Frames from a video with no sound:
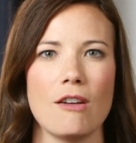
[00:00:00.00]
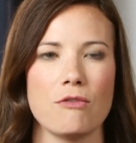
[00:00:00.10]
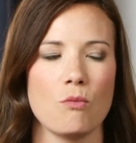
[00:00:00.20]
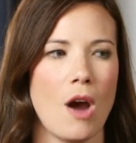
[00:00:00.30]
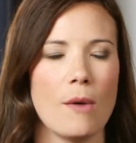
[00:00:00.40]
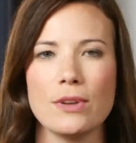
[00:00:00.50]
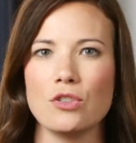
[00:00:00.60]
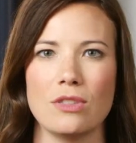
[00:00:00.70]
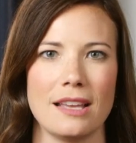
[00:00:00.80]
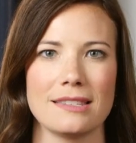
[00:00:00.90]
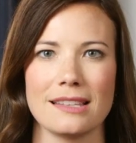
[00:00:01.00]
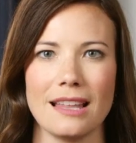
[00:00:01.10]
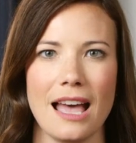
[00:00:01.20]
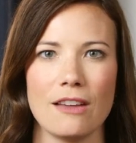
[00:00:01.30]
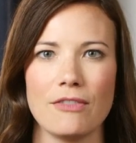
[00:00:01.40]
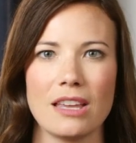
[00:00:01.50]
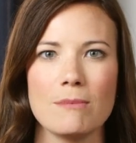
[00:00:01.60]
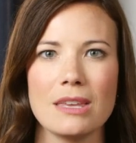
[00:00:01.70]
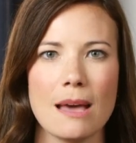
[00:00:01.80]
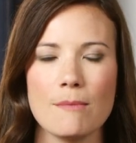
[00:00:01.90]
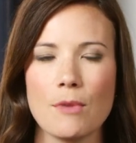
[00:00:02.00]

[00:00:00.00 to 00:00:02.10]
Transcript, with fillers: of why we do things in life. It can be that